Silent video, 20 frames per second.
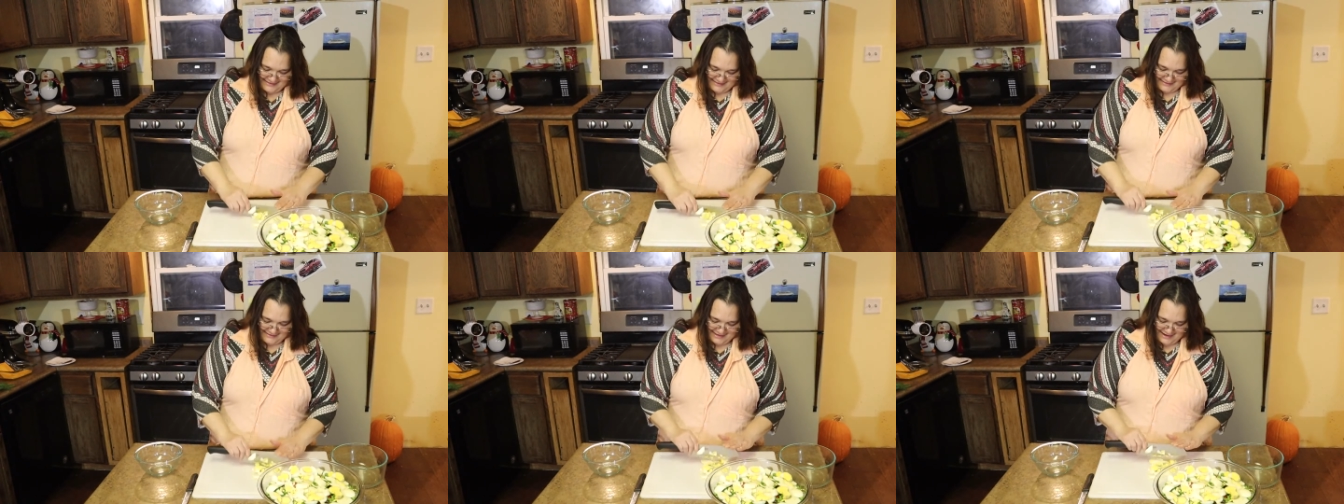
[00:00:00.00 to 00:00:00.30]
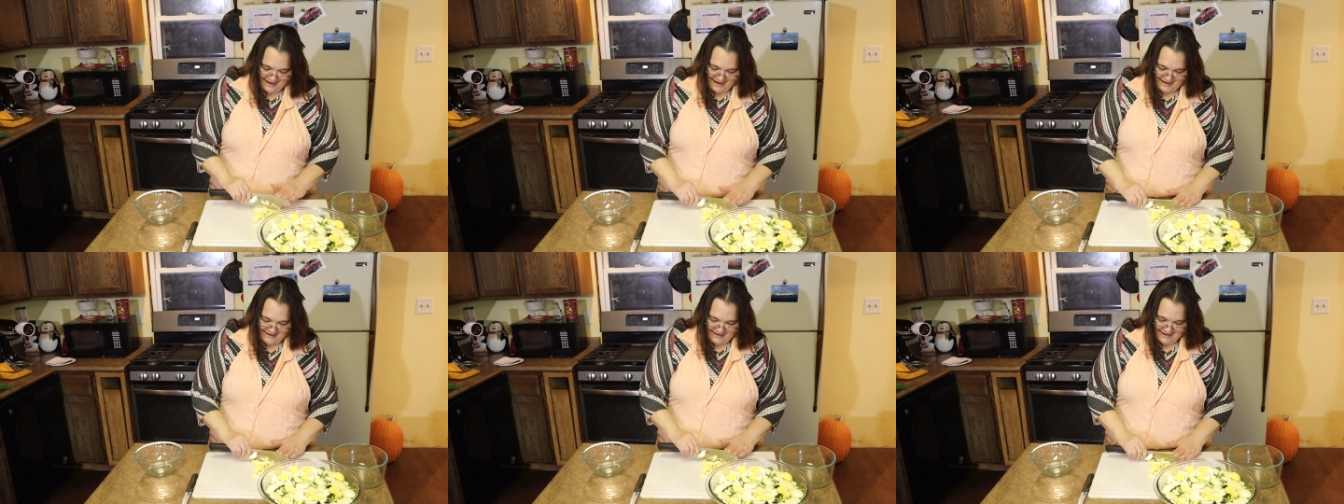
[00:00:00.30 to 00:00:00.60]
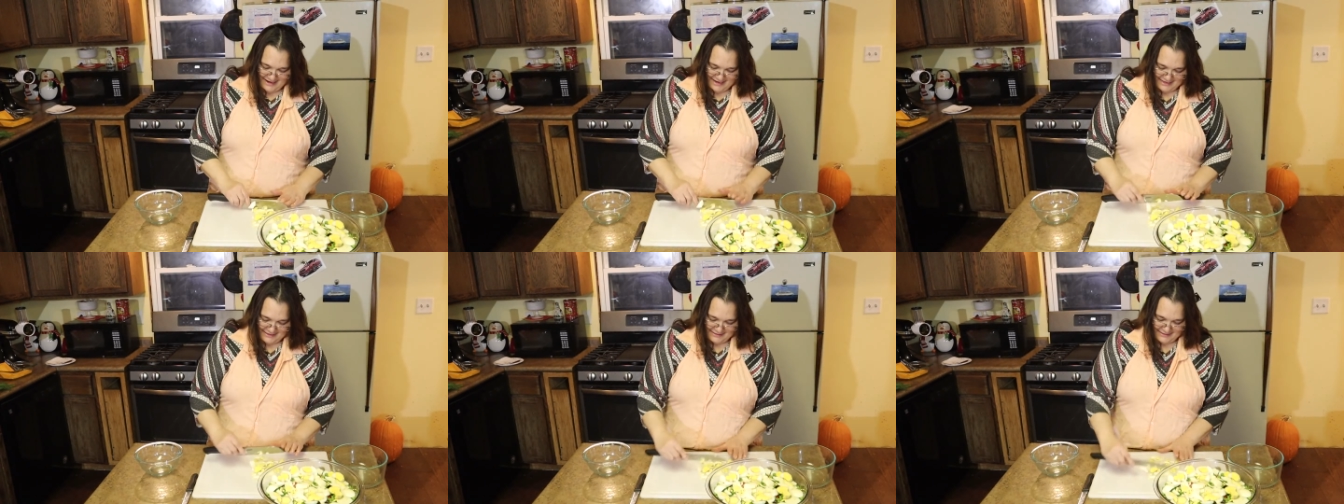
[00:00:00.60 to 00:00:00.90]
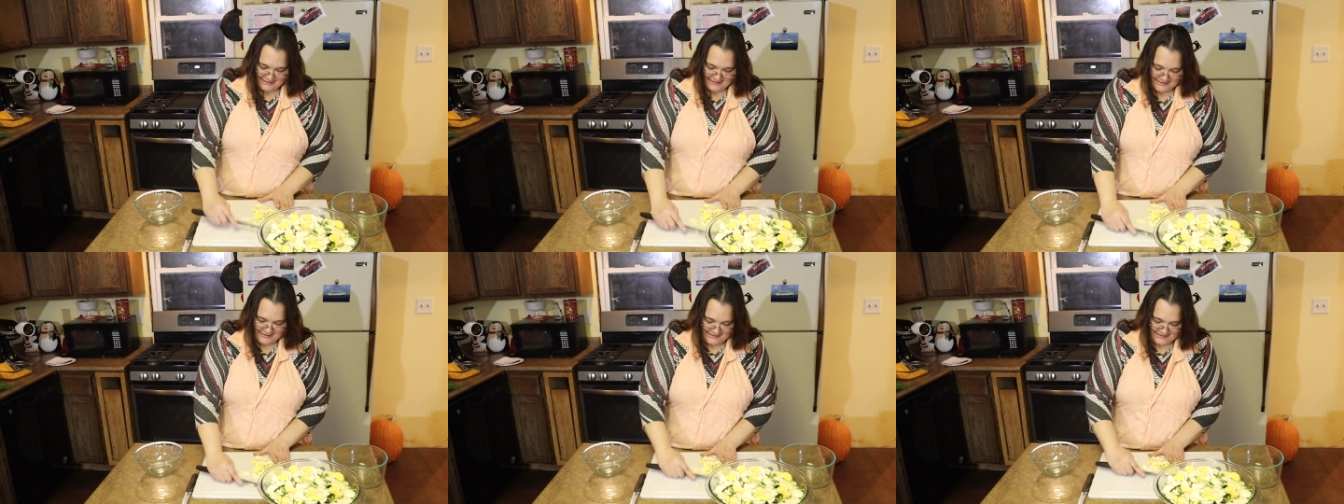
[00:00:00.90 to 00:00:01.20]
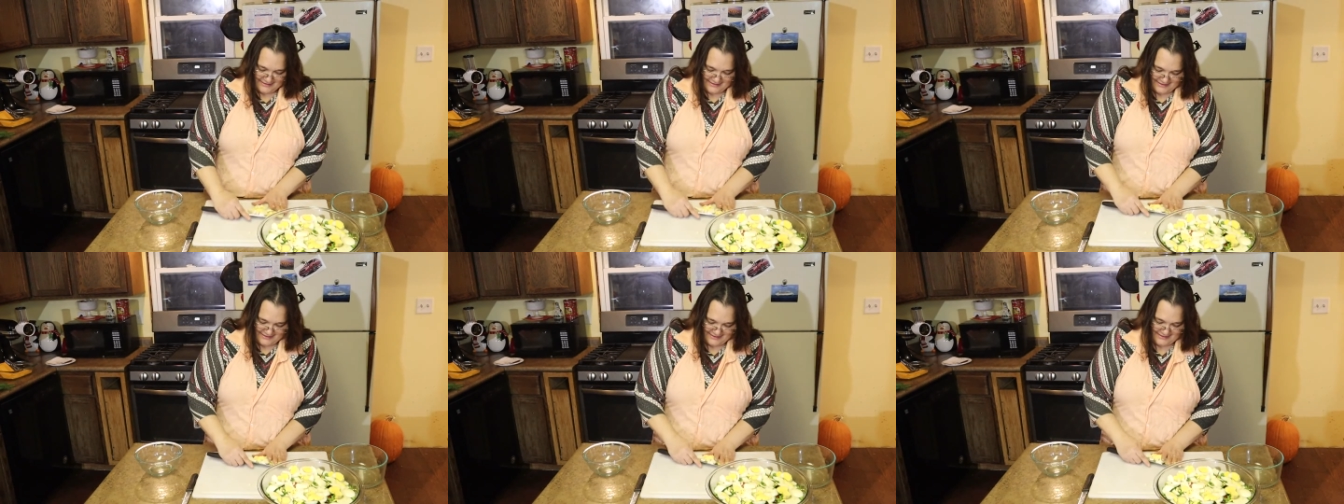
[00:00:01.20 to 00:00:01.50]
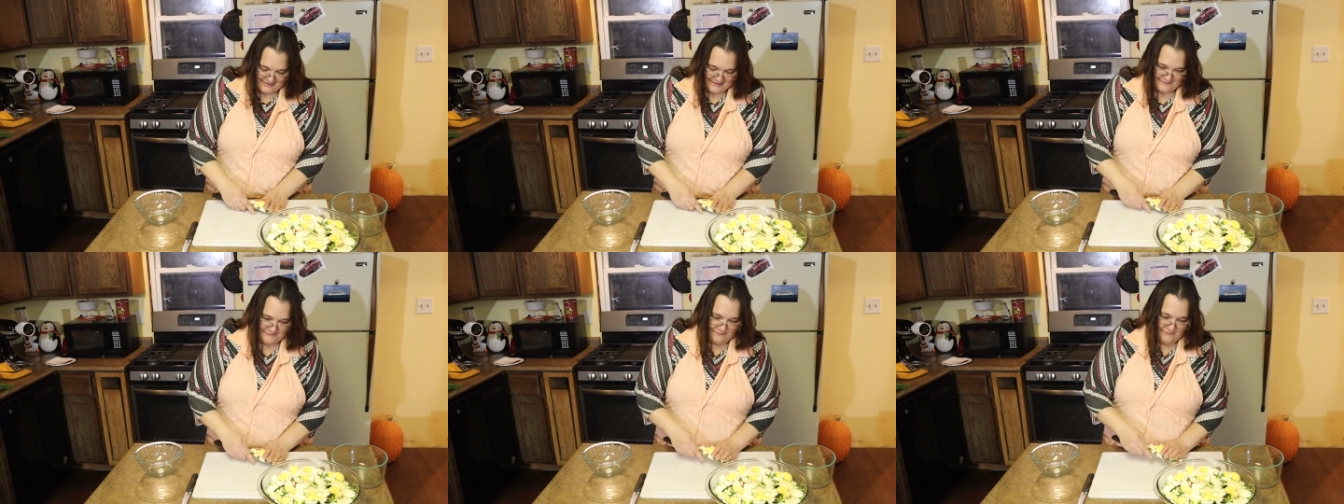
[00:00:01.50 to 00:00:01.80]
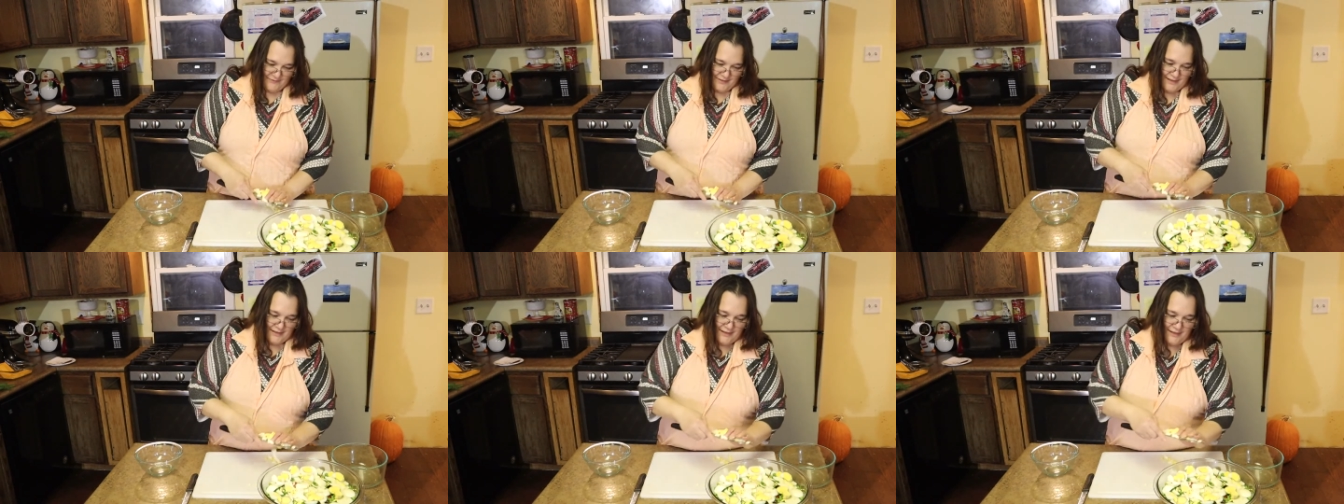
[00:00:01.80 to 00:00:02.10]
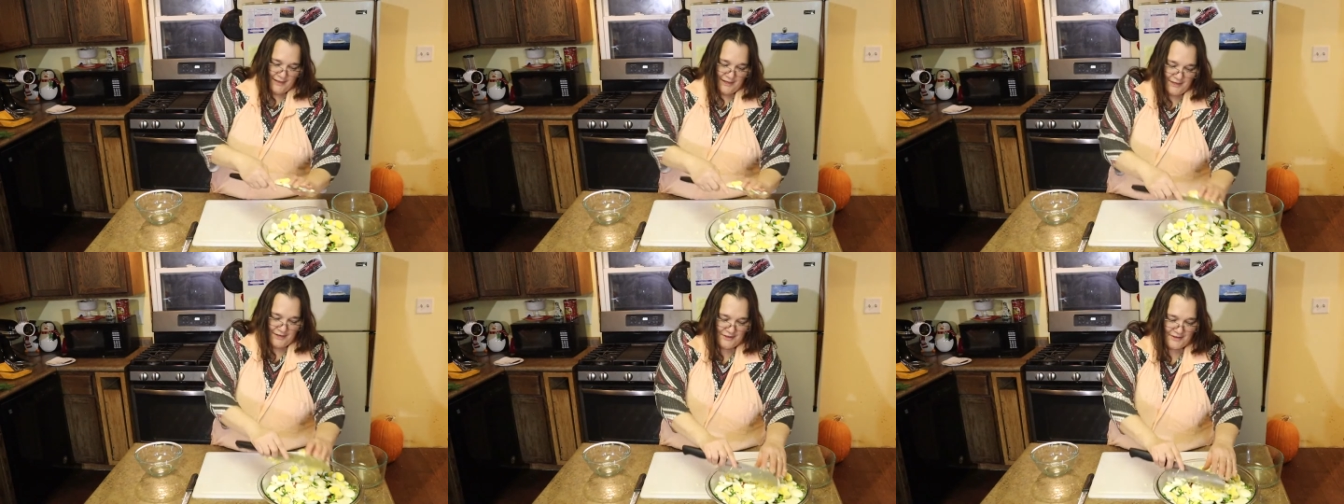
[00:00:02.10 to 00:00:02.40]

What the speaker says: Alright. Here